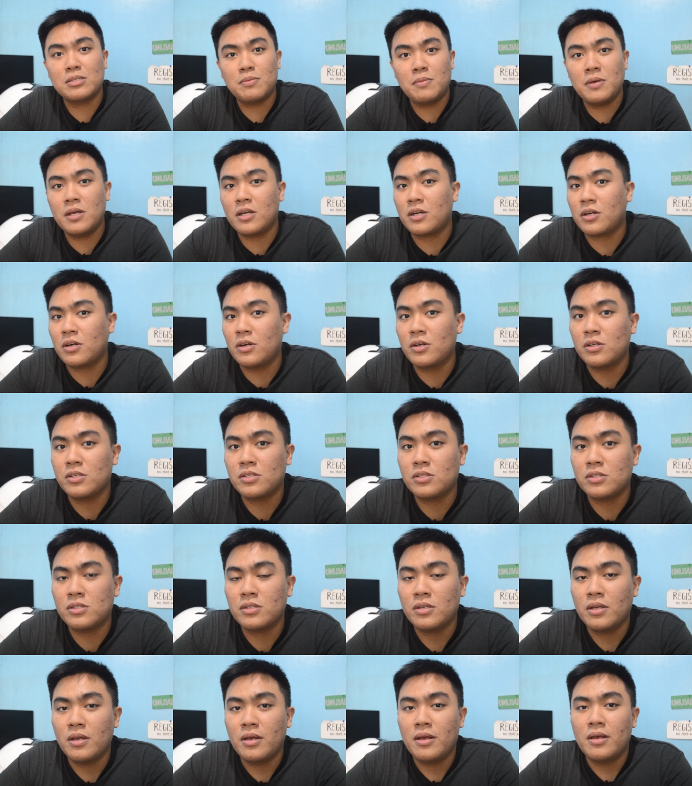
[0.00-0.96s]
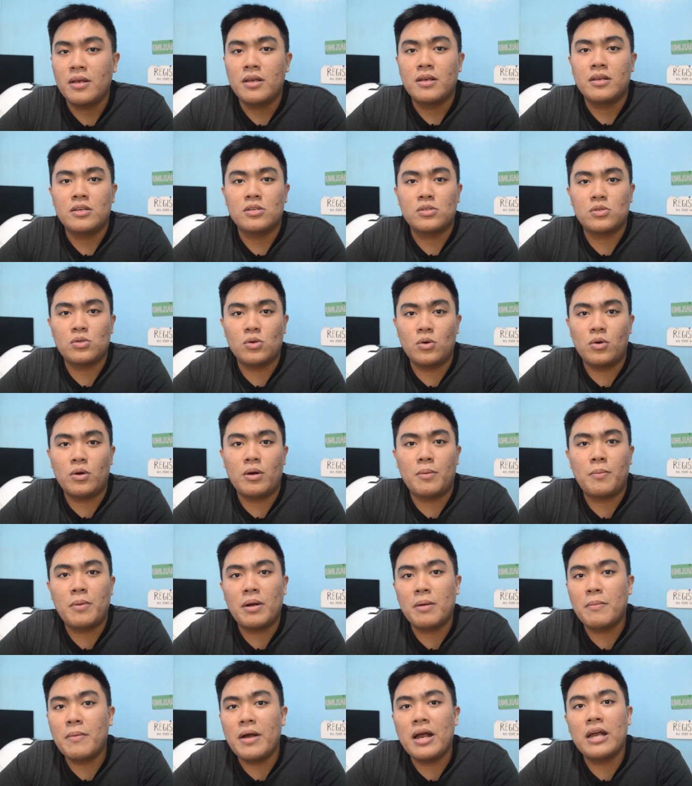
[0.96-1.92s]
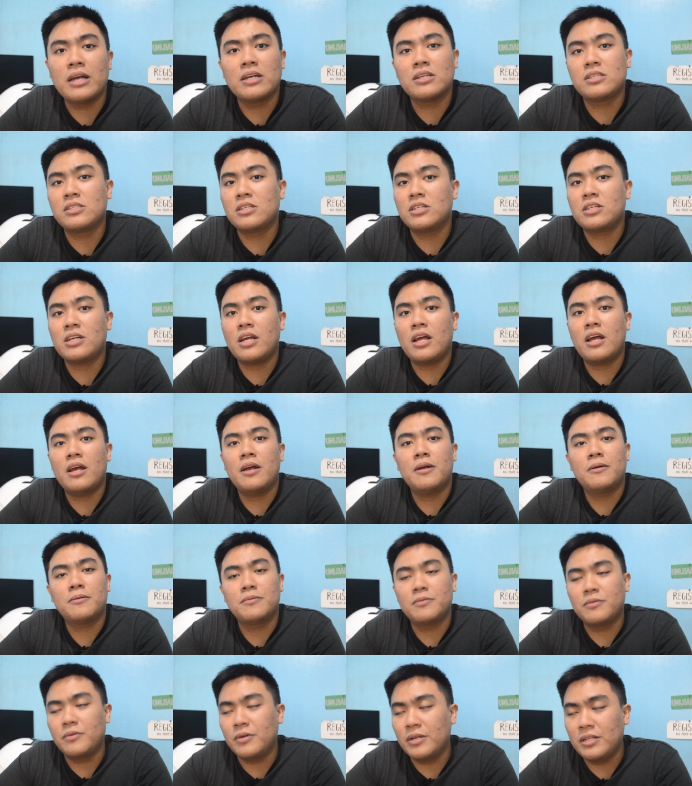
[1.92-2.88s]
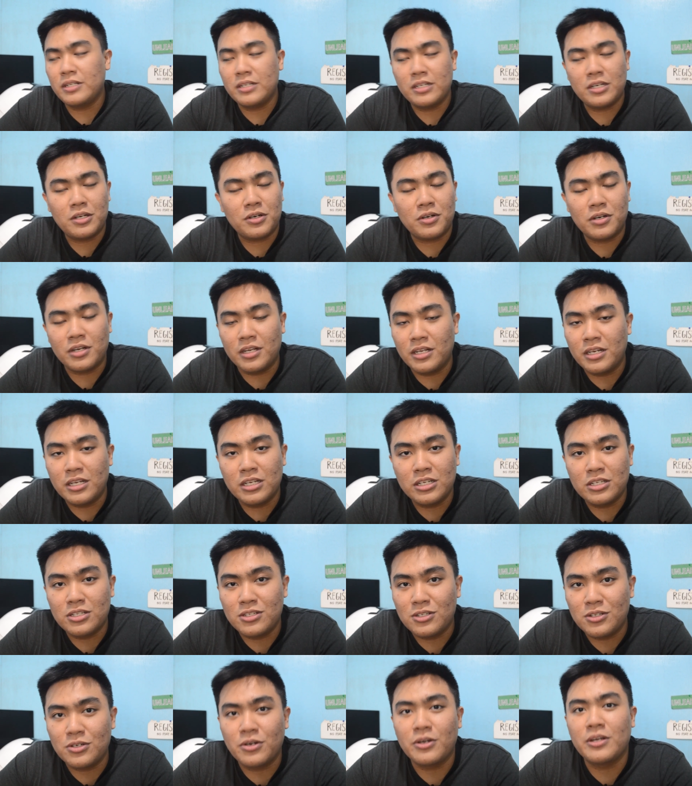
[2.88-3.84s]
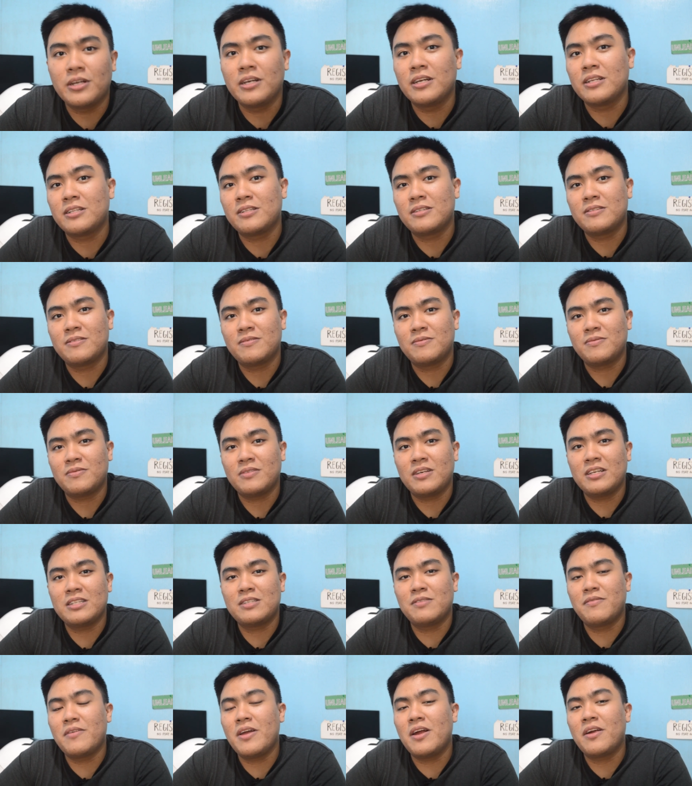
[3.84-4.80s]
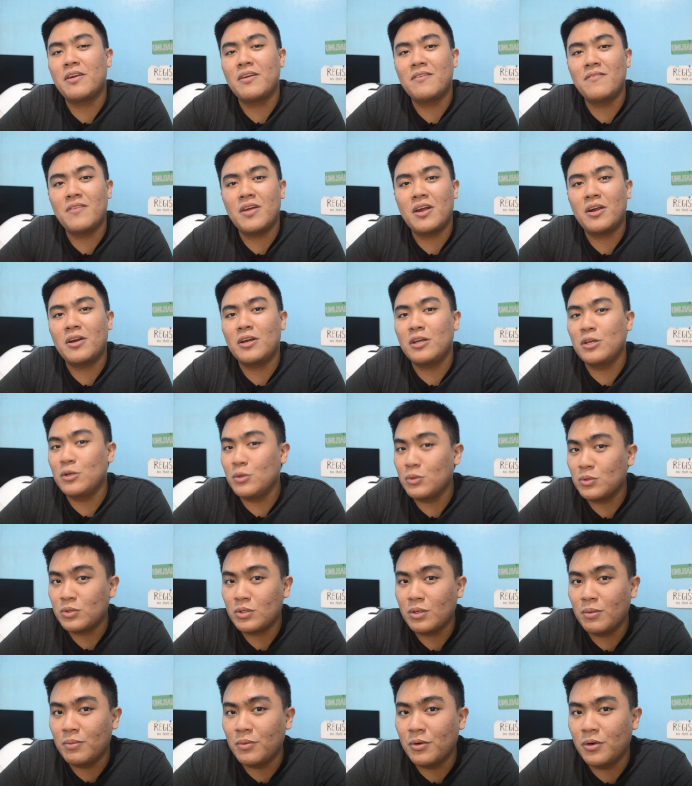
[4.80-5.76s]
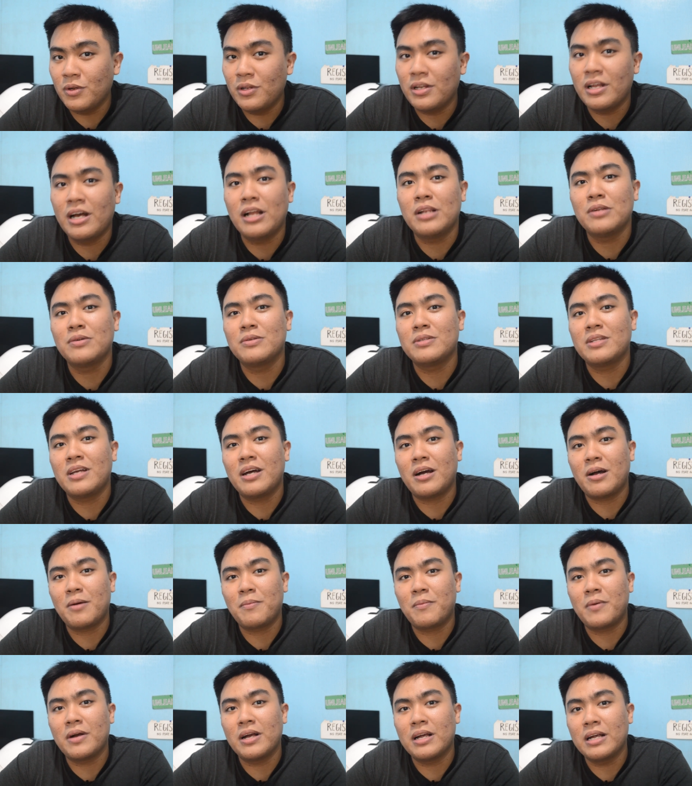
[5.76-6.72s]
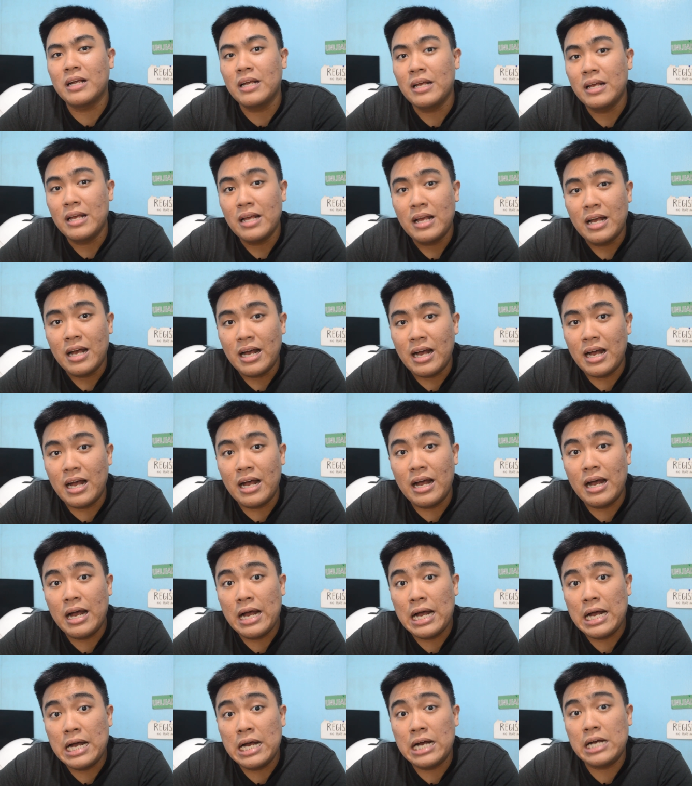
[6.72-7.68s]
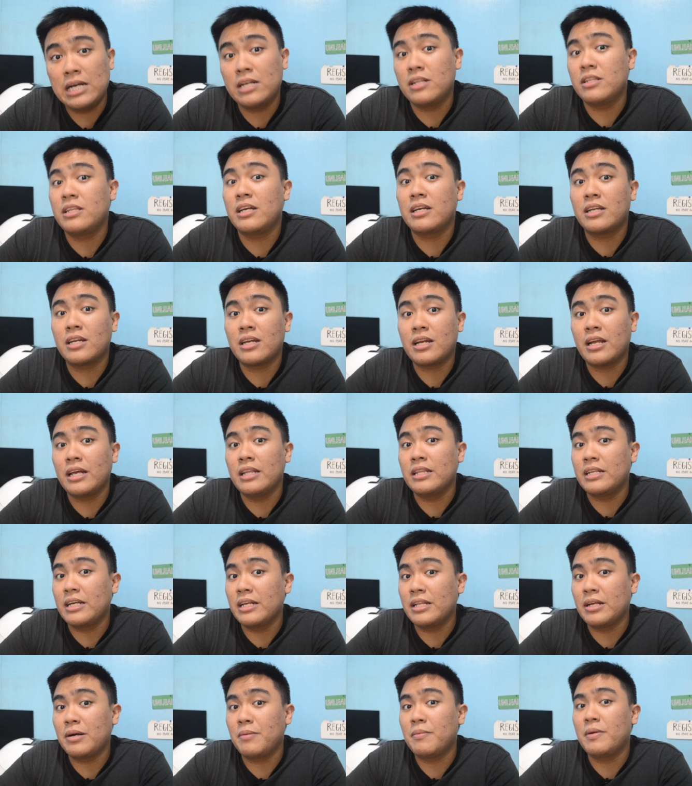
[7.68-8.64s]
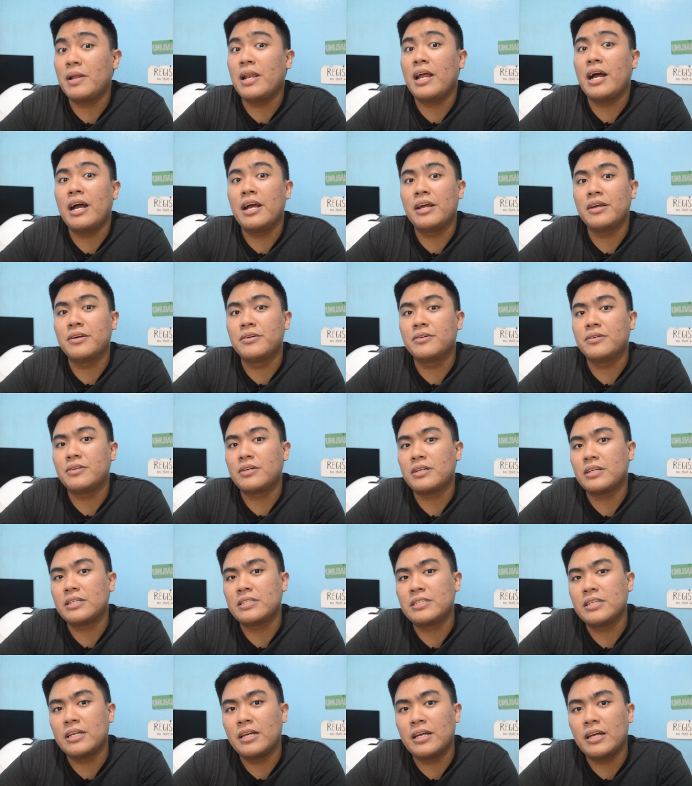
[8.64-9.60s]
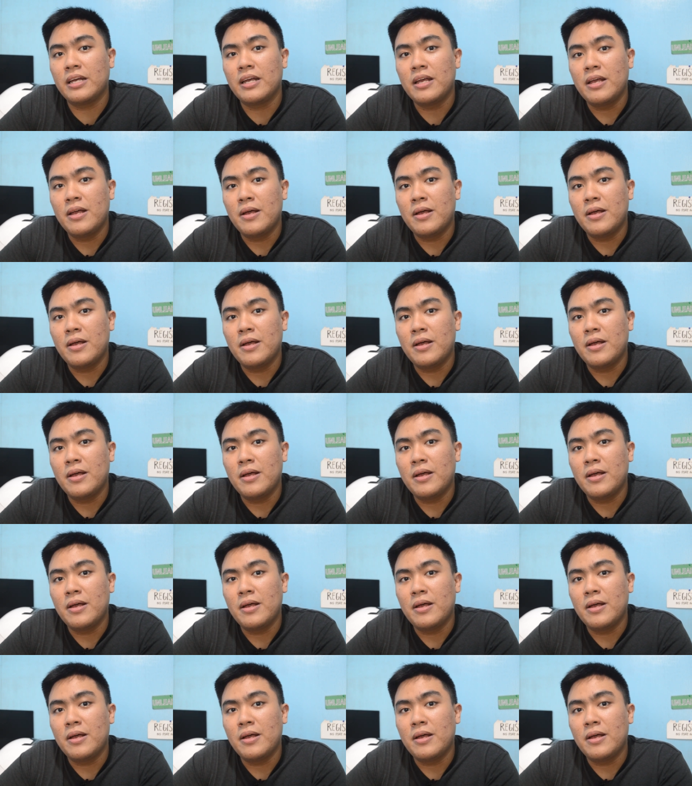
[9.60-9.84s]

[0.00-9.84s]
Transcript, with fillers: speakers. So kapag maayos na siya, well, you're gonna enjoy it. It's very, very usable, lalo na kapag uh, nag-ride ka ng malayo kasi